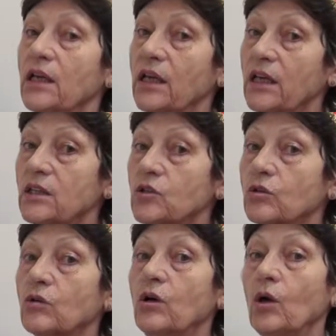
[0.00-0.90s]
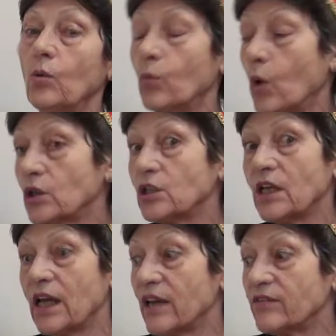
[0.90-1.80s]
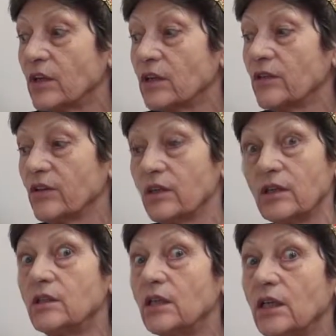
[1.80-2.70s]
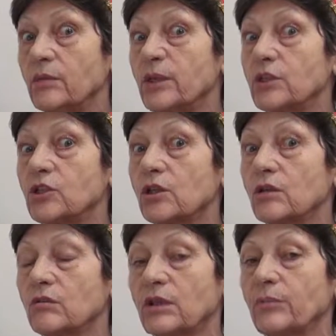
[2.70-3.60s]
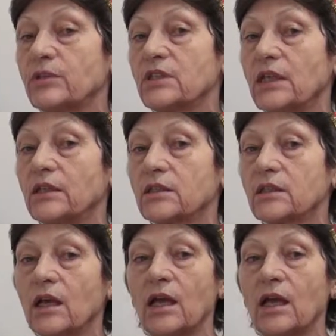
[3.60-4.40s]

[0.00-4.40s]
into whatever an image represents.